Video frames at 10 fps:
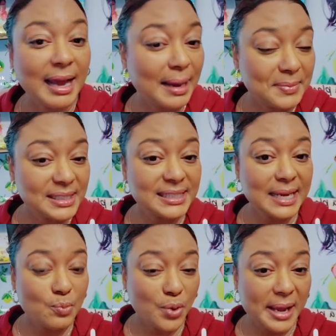I'm the
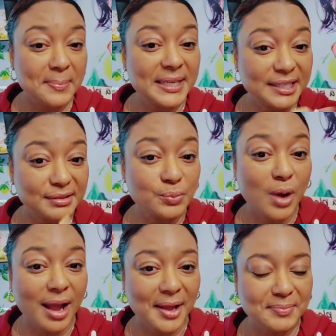same way, but here's
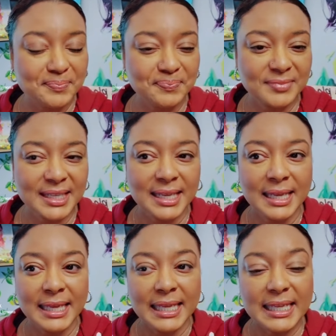why.
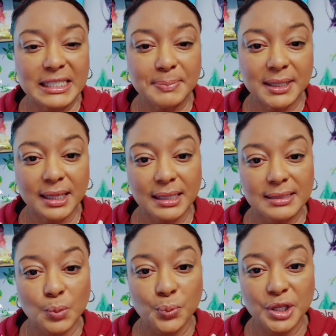It's
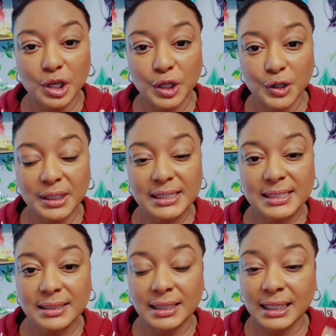because we are learning
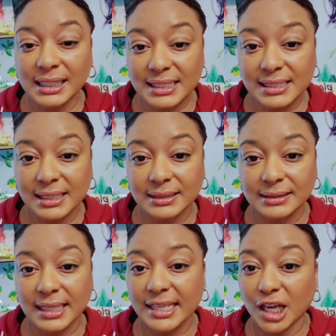to
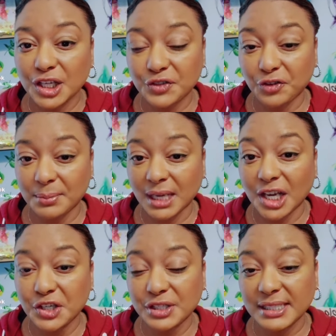listen and from an
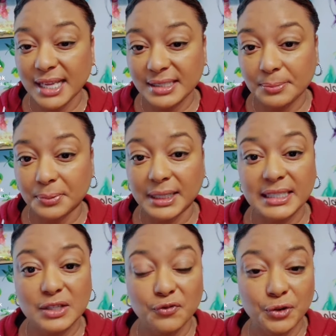understanding
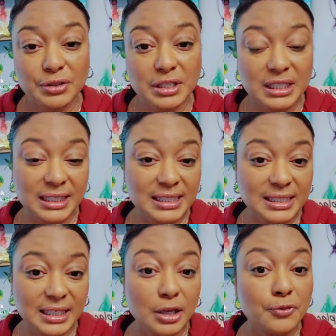place versus
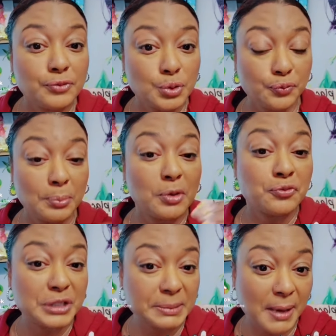listening from a
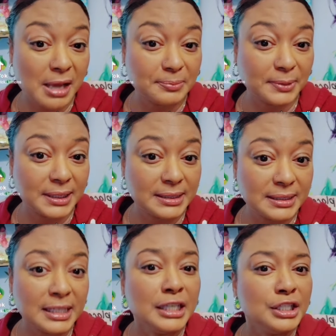respond
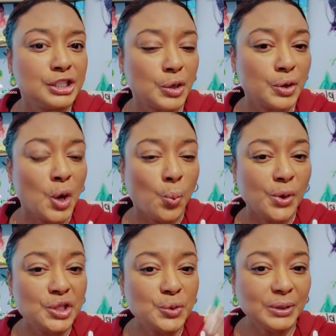place. So
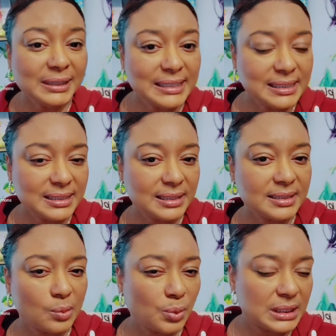when you listen to
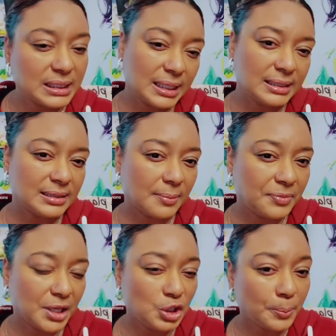someone say
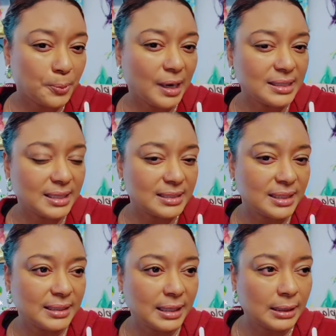something, you're
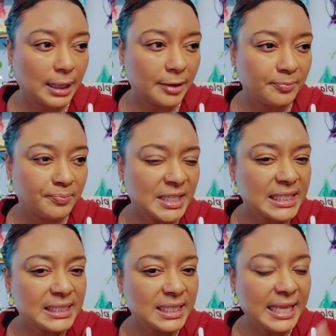processing it like,
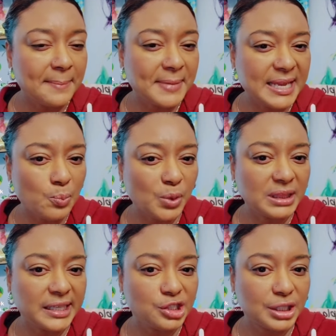did they mean
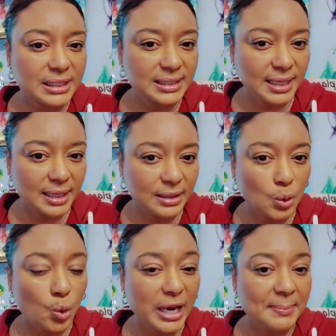what they just
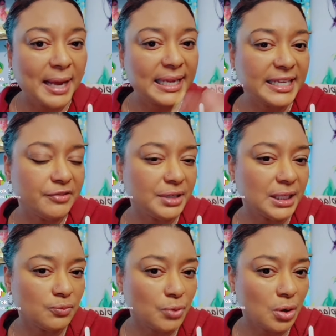said? Or am I
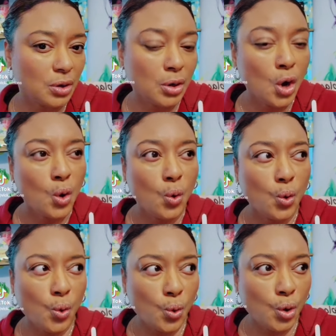hearing it wrong?
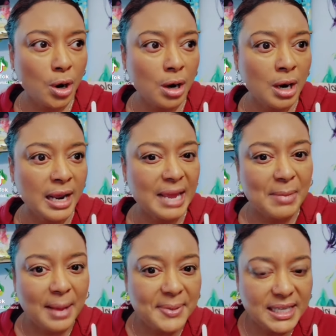Or
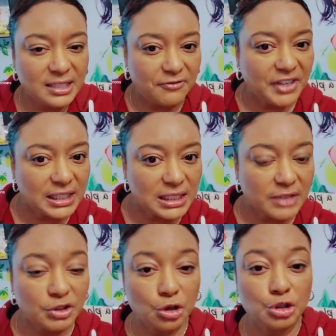am I being
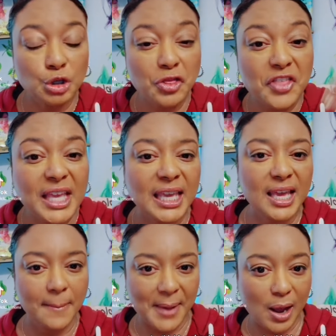defensive? You're
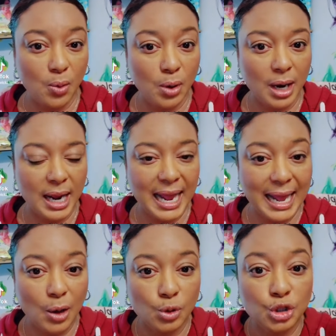thinking about
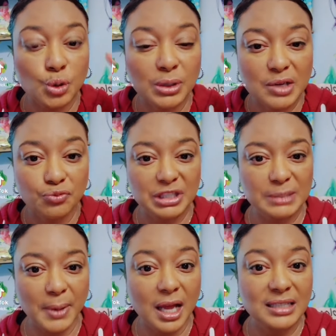how you can
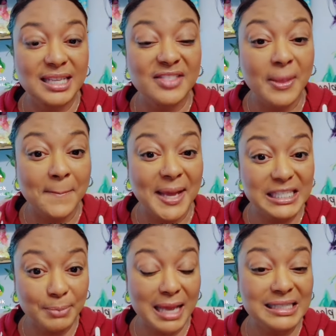respond in the
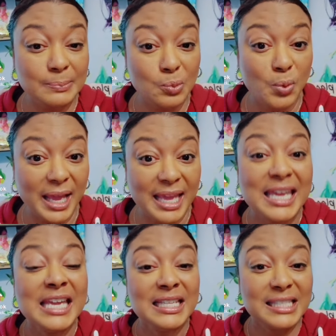best possible
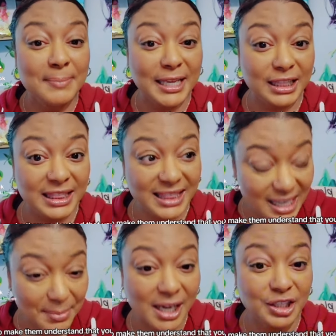way to make
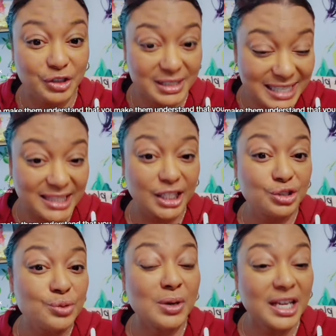them understand
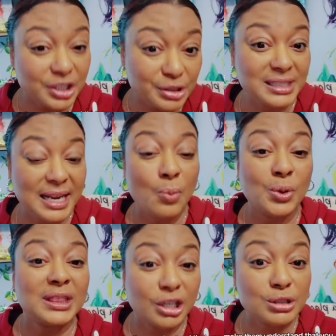that you
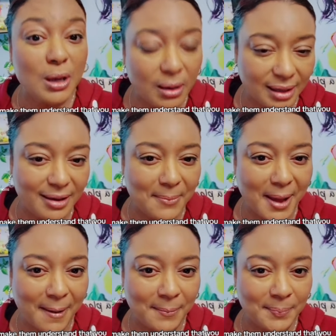understand what they're talking
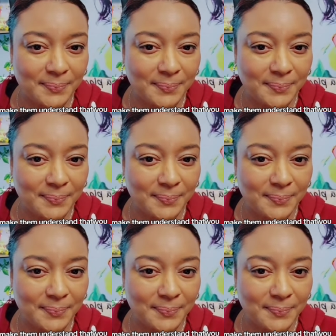about.